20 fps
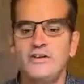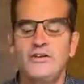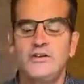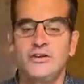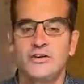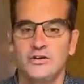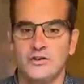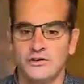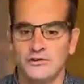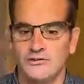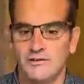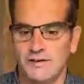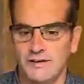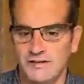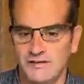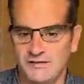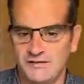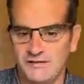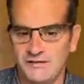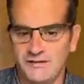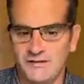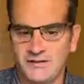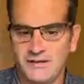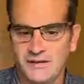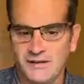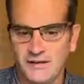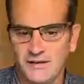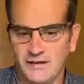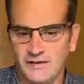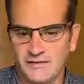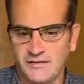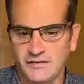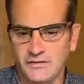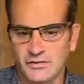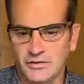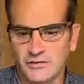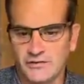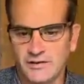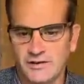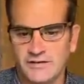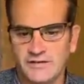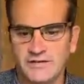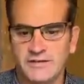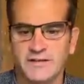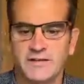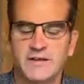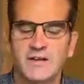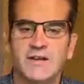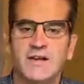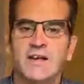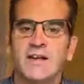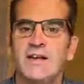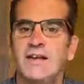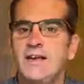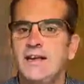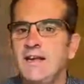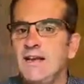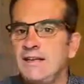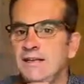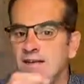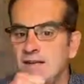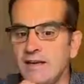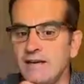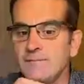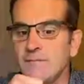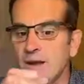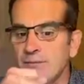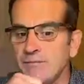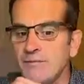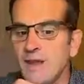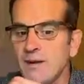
tourists here's a tourist eating